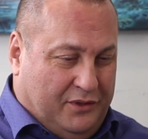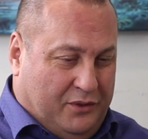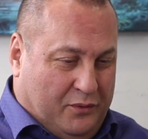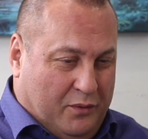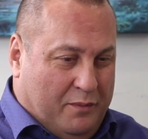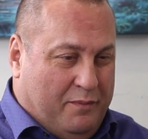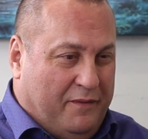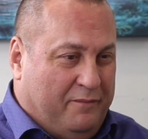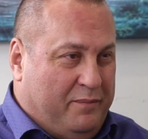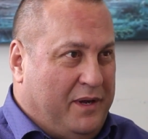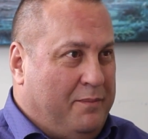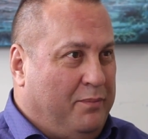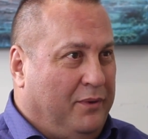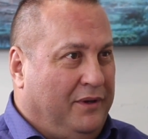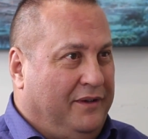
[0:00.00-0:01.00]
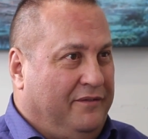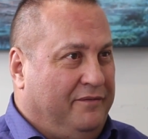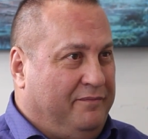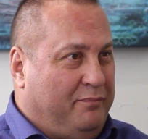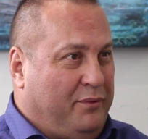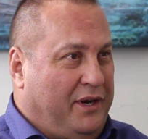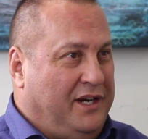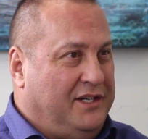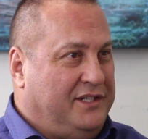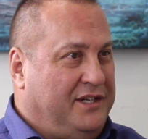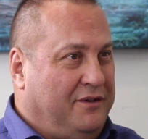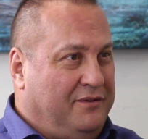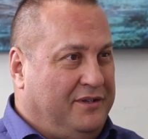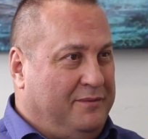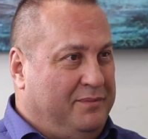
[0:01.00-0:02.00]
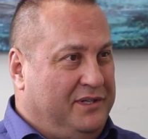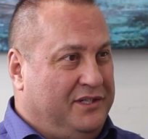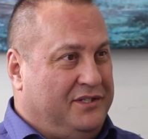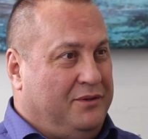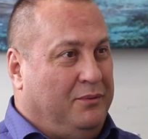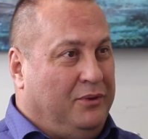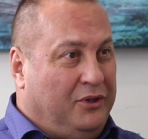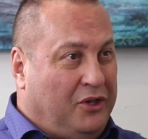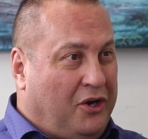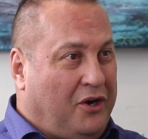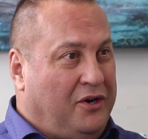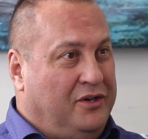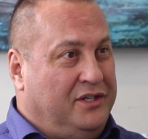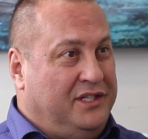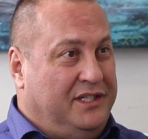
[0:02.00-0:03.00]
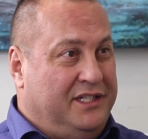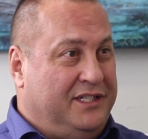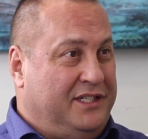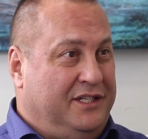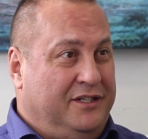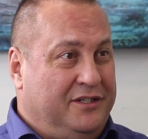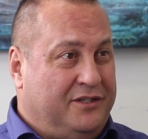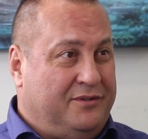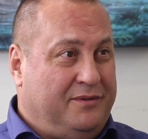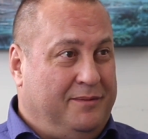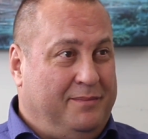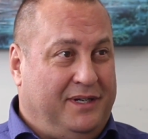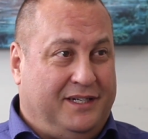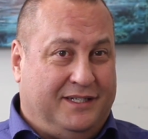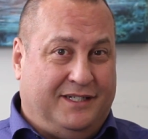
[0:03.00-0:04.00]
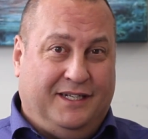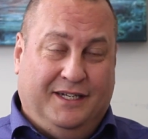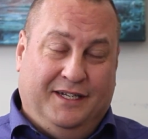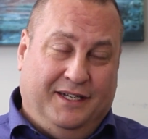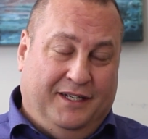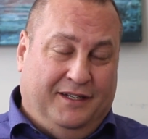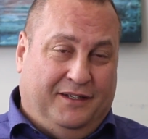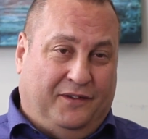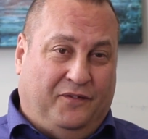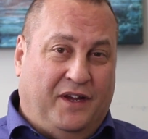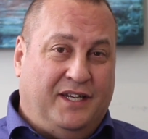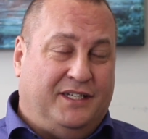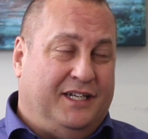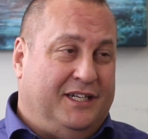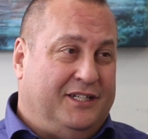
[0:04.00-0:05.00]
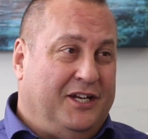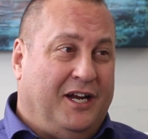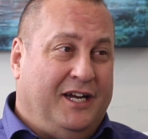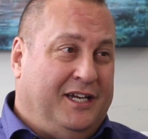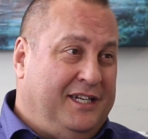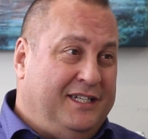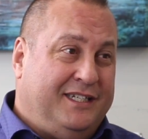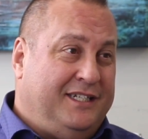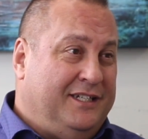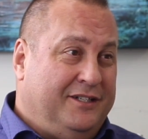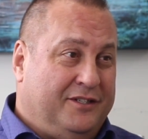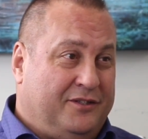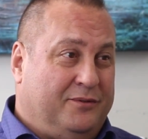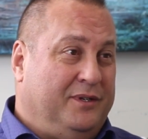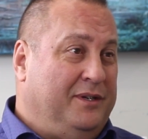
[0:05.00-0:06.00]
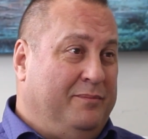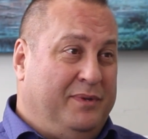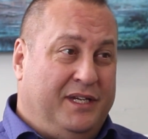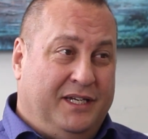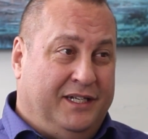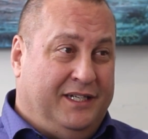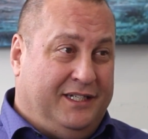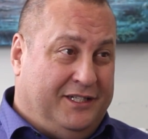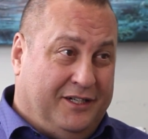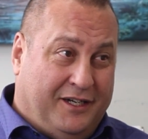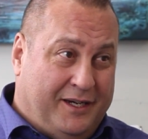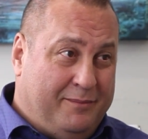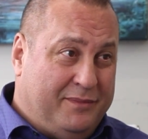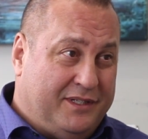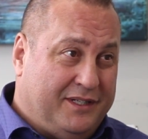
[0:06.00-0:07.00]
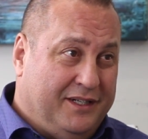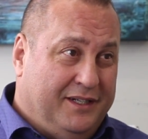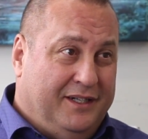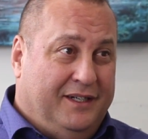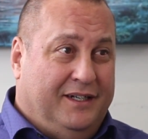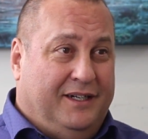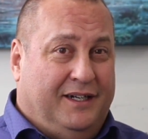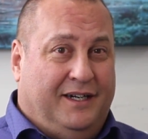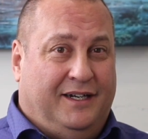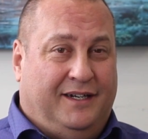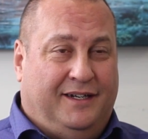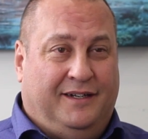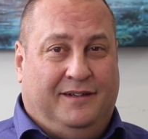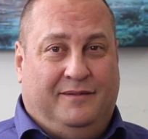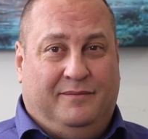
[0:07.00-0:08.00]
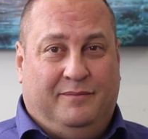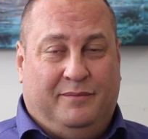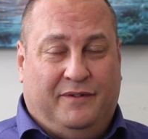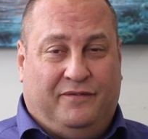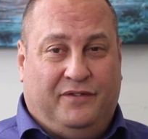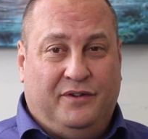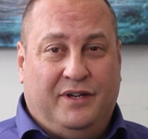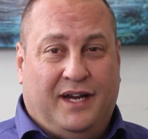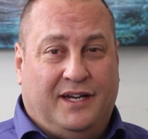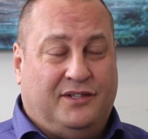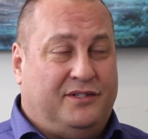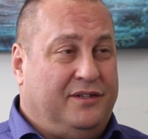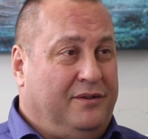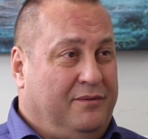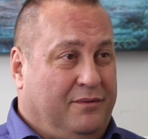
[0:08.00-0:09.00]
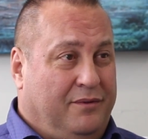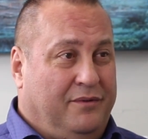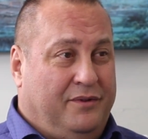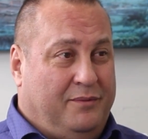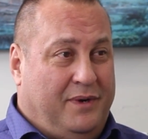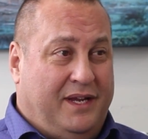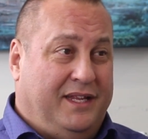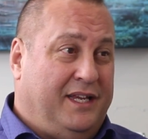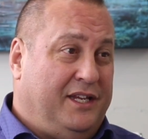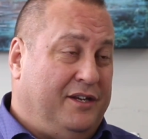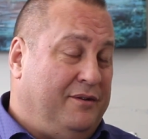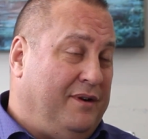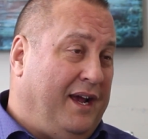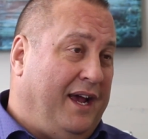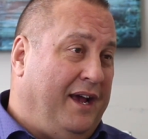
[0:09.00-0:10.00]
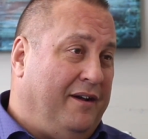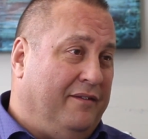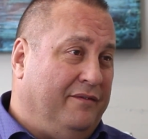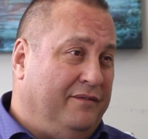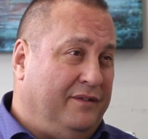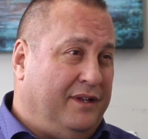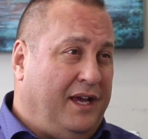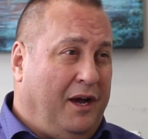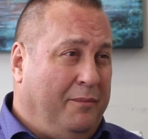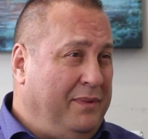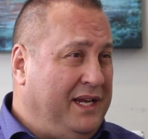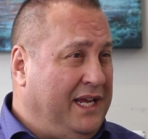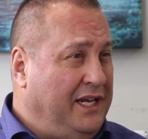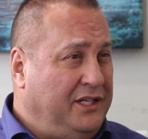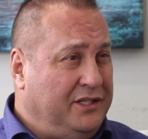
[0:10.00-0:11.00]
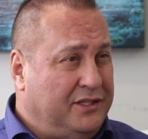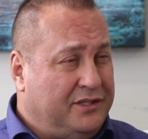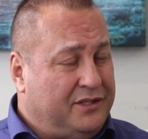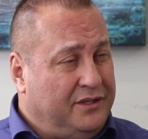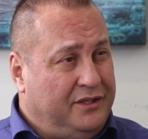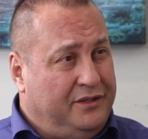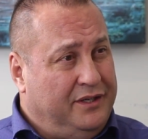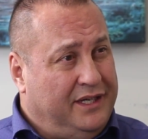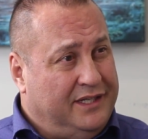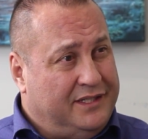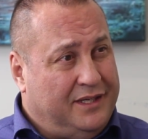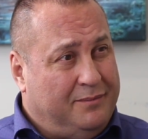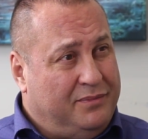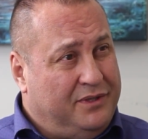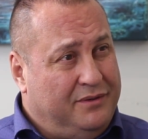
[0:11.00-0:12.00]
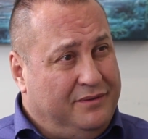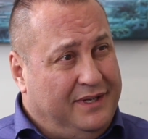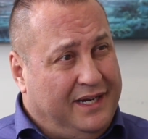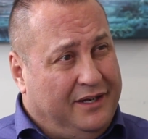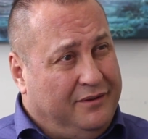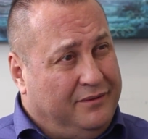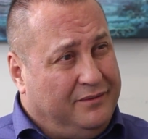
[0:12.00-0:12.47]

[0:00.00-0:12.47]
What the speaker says: group of people have branched out to be so large in this industry, because let's face it, it's not an easy industry to be in at times. But for you guys to grow the way that you have, how many agents are you guys up to now?